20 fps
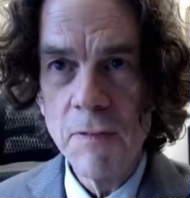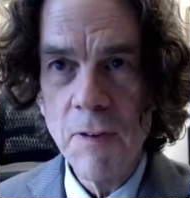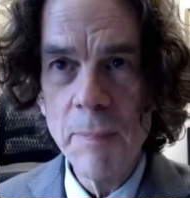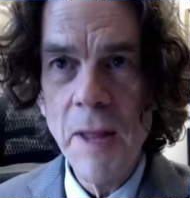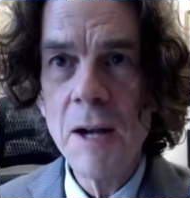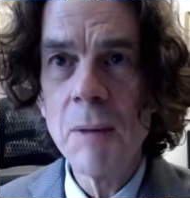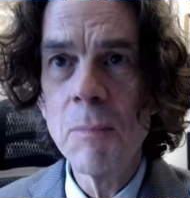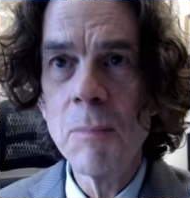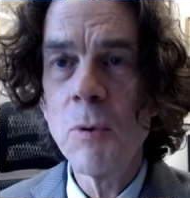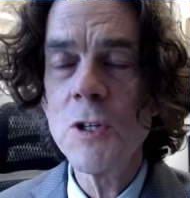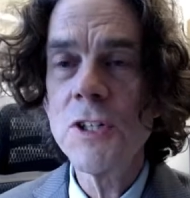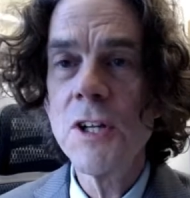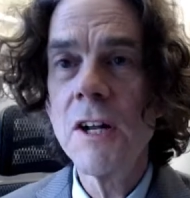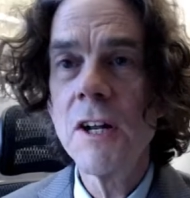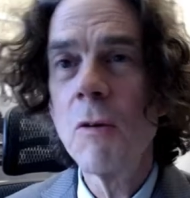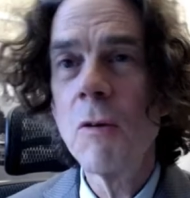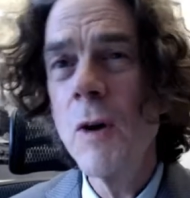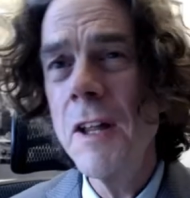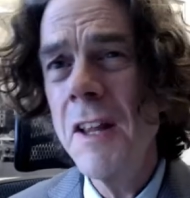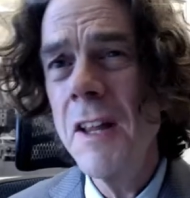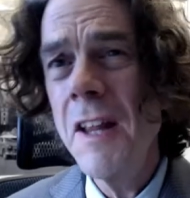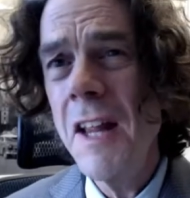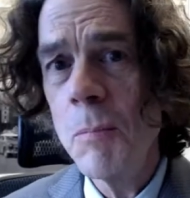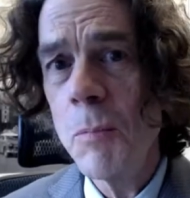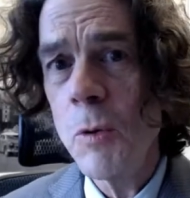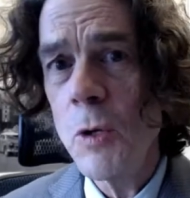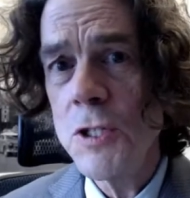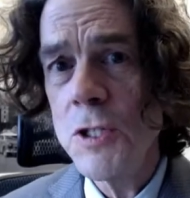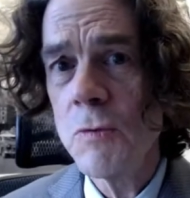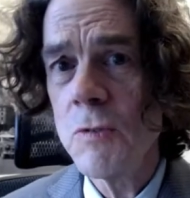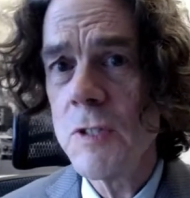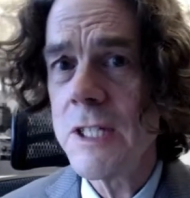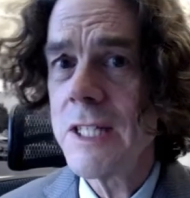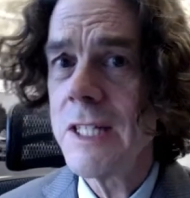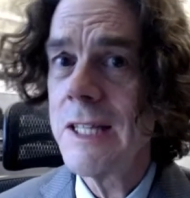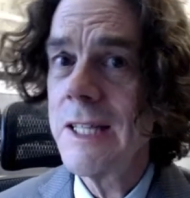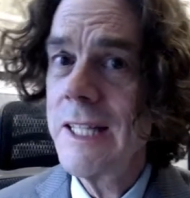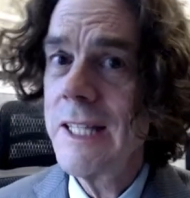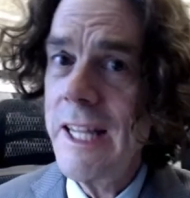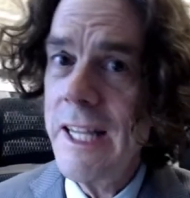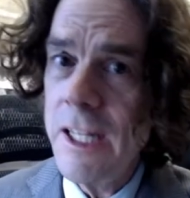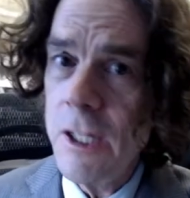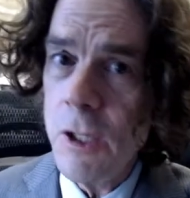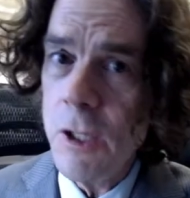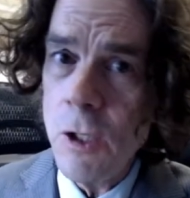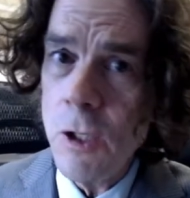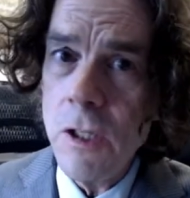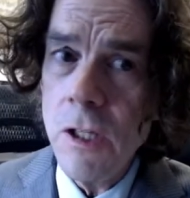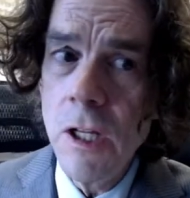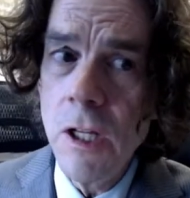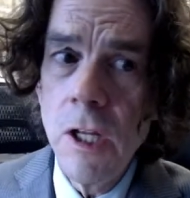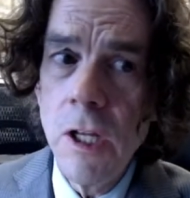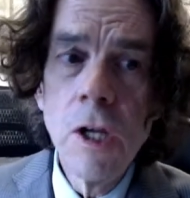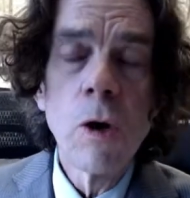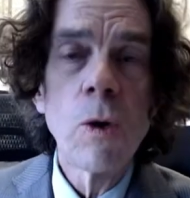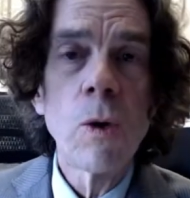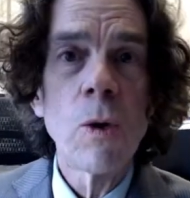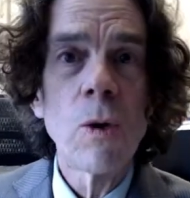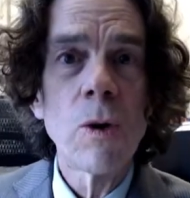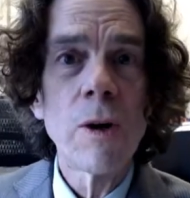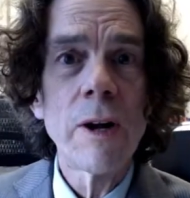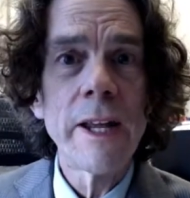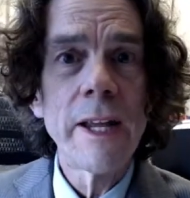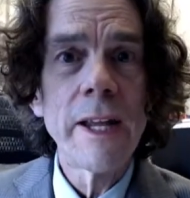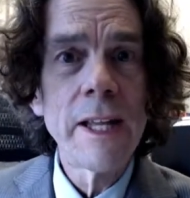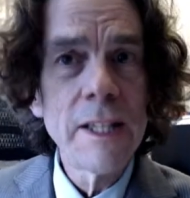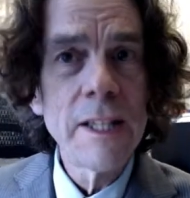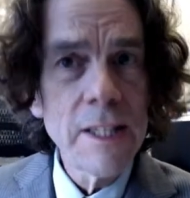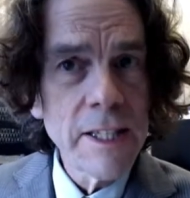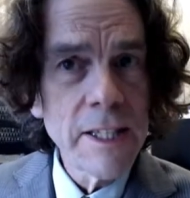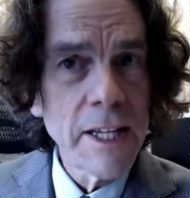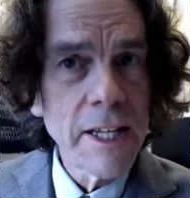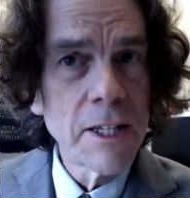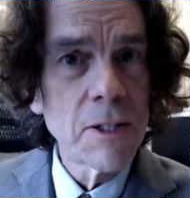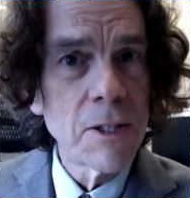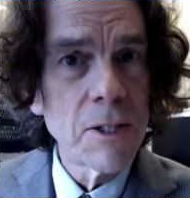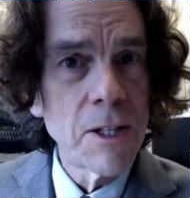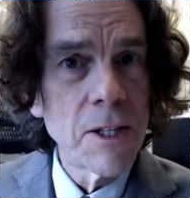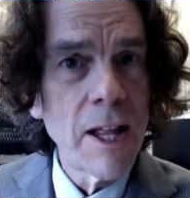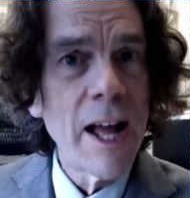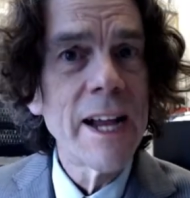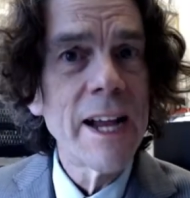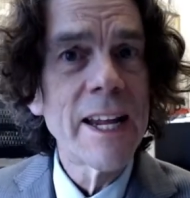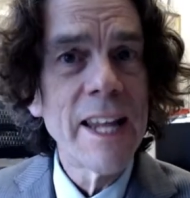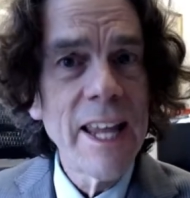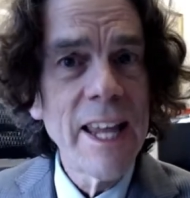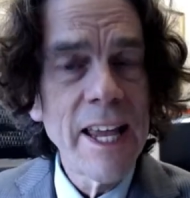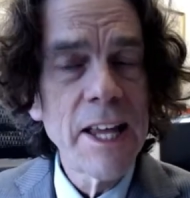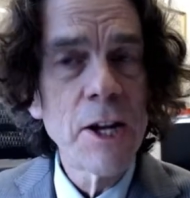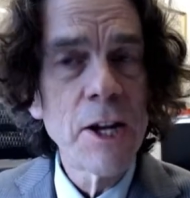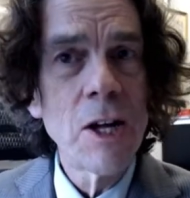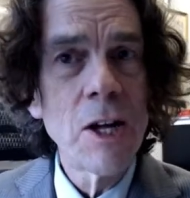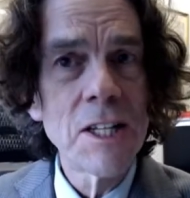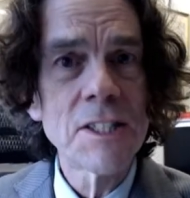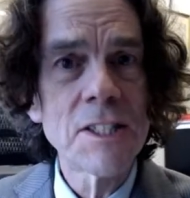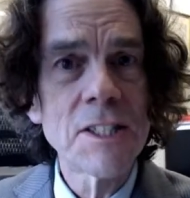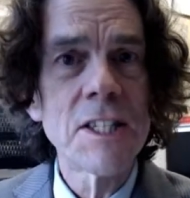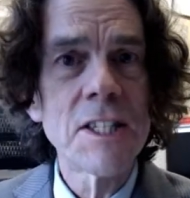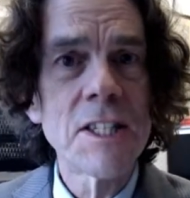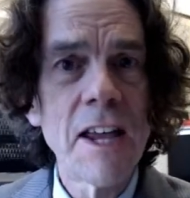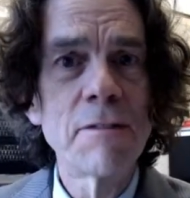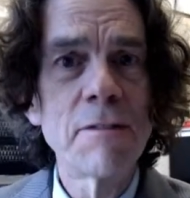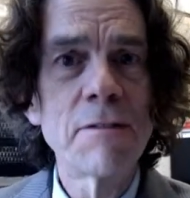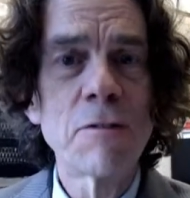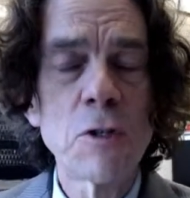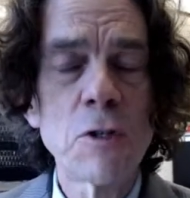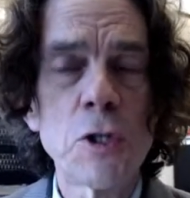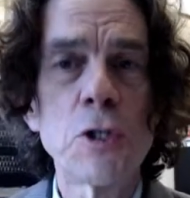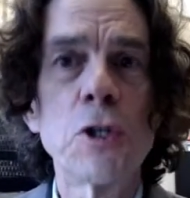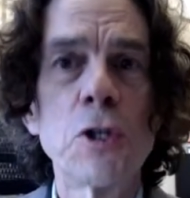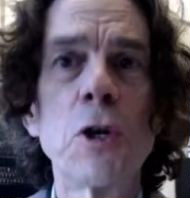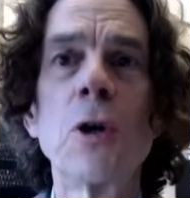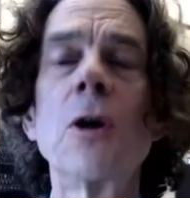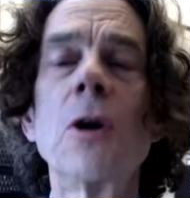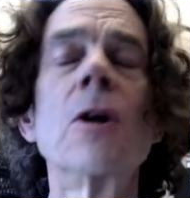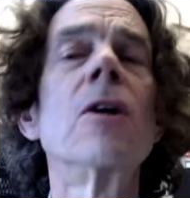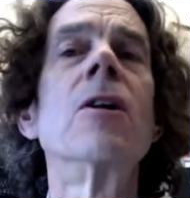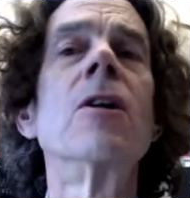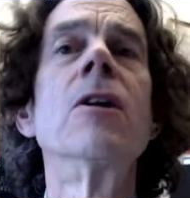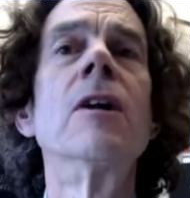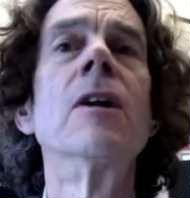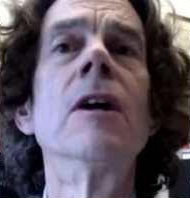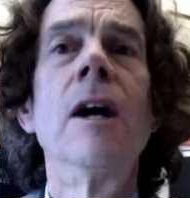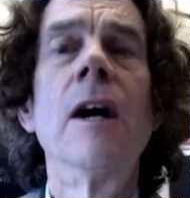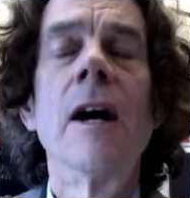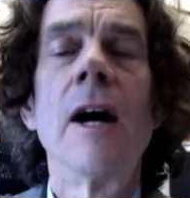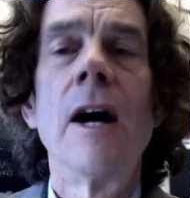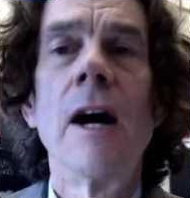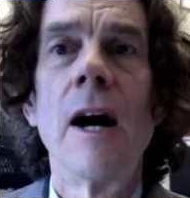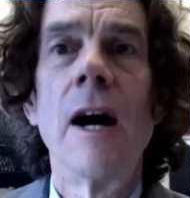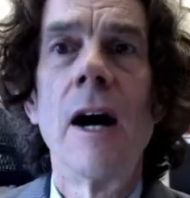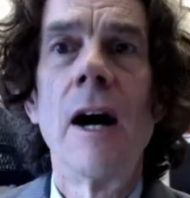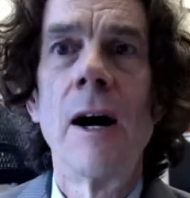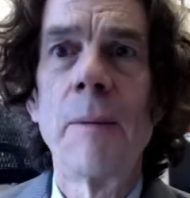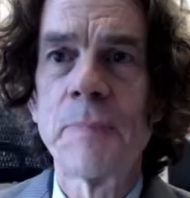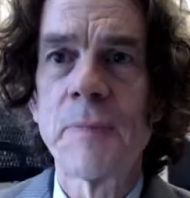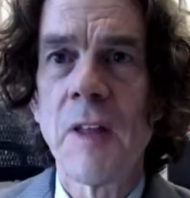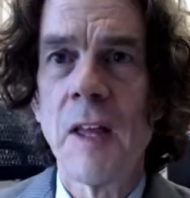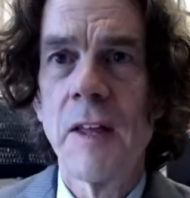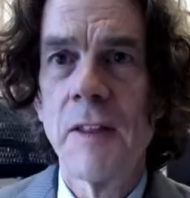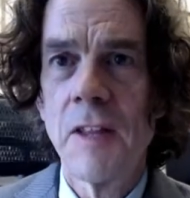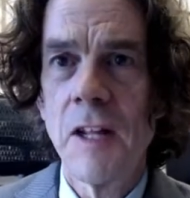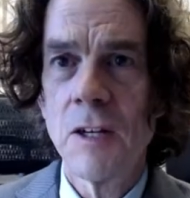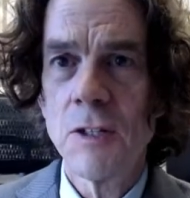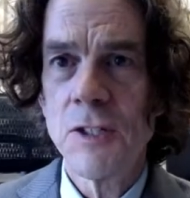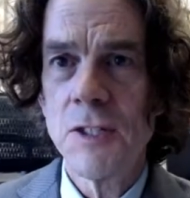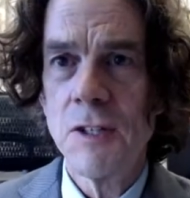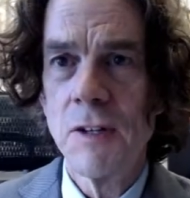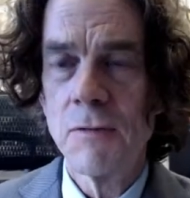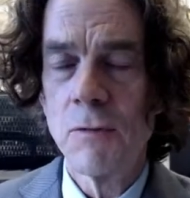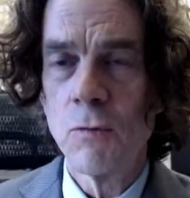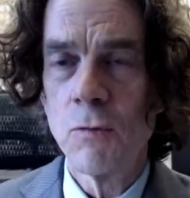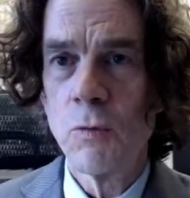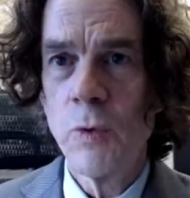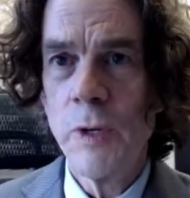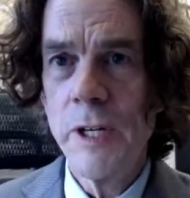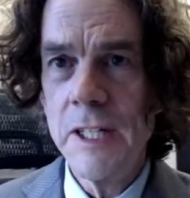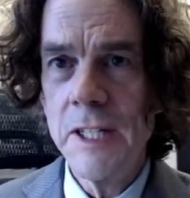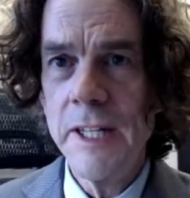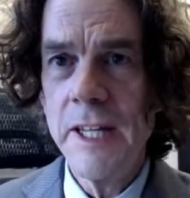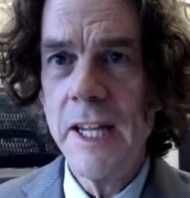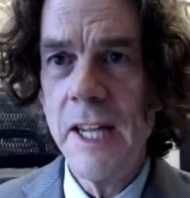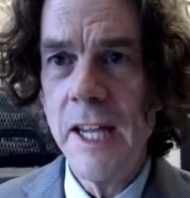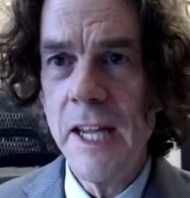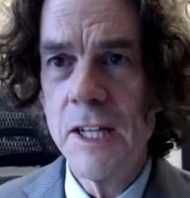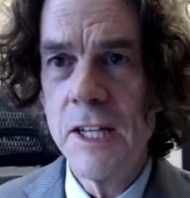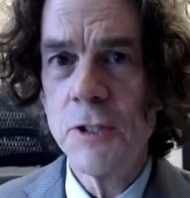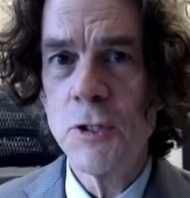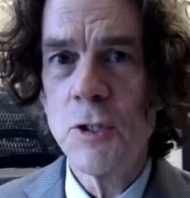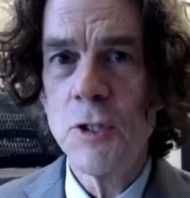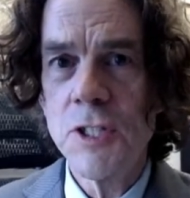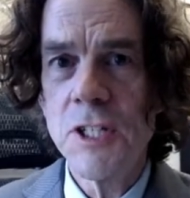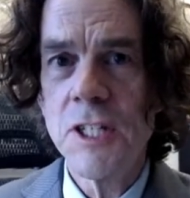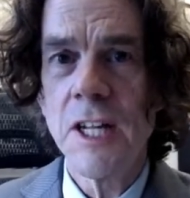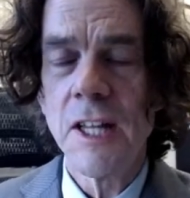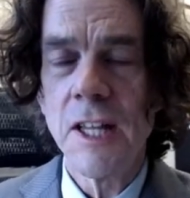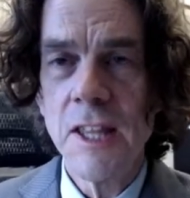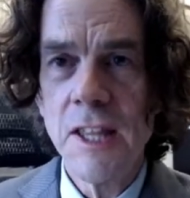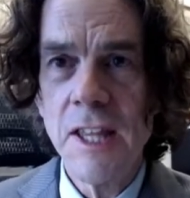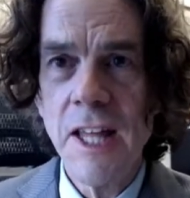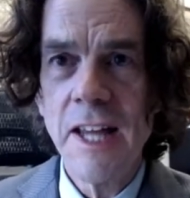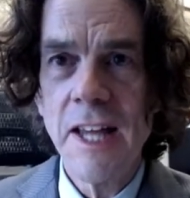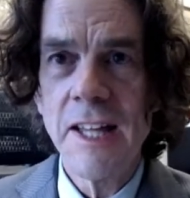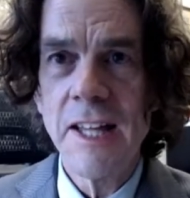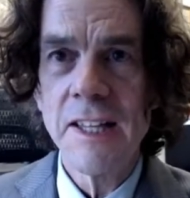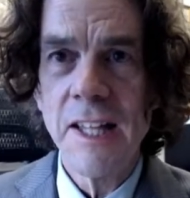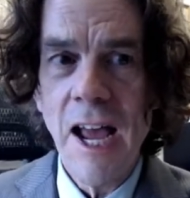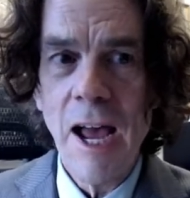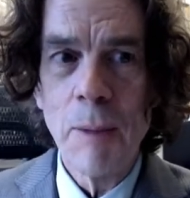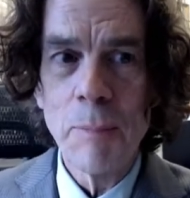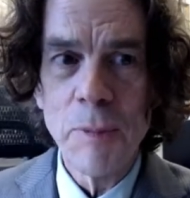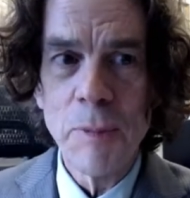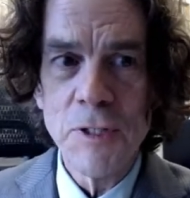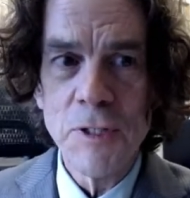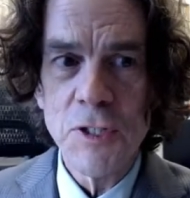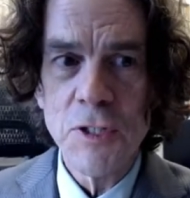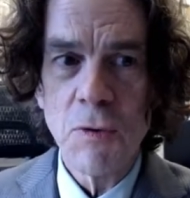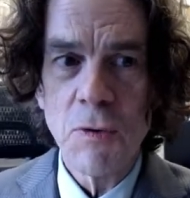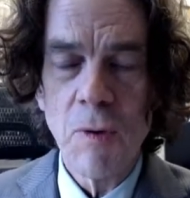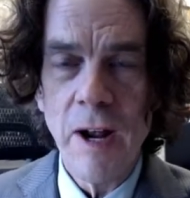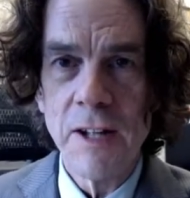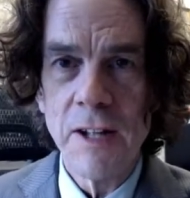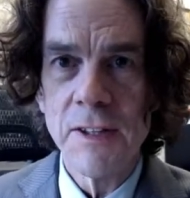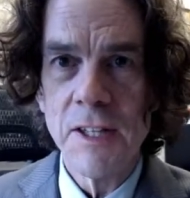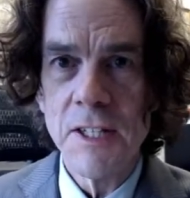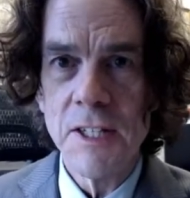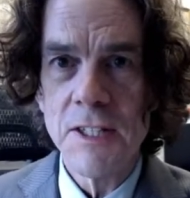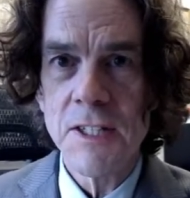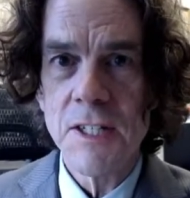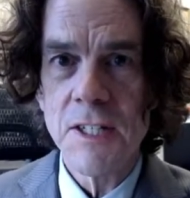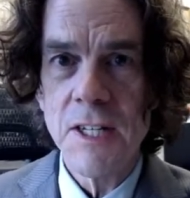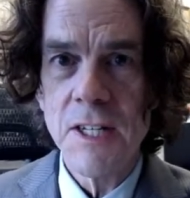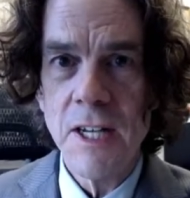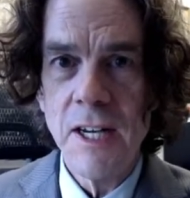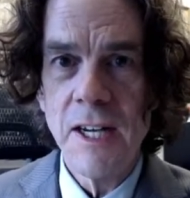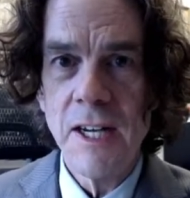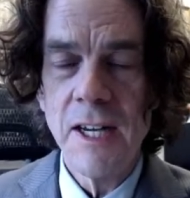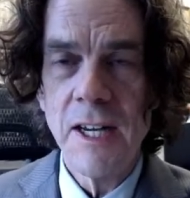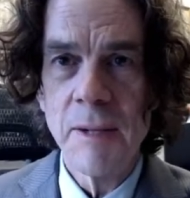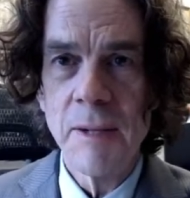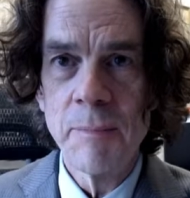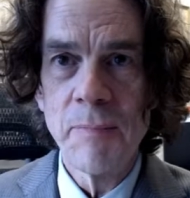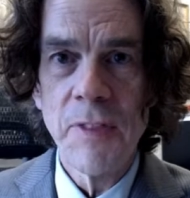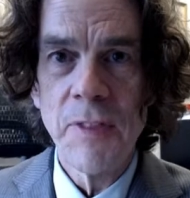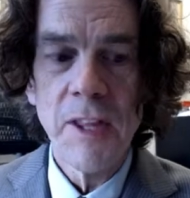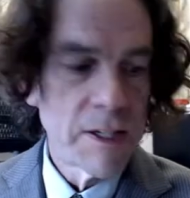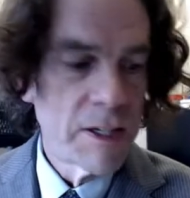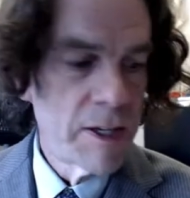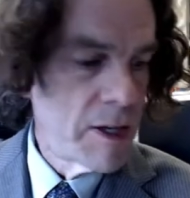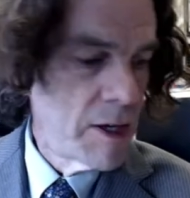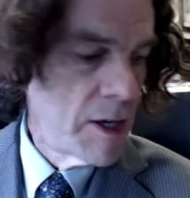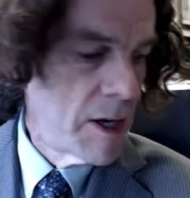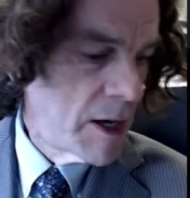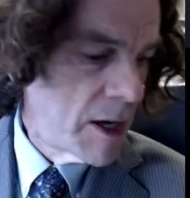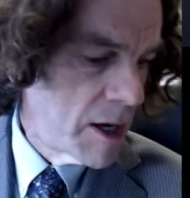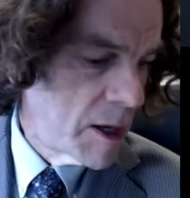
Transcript: from that abortion. And whether that abortion was legal or illegal, I cannot say for sure. There's a really interesting thing that happens around this time that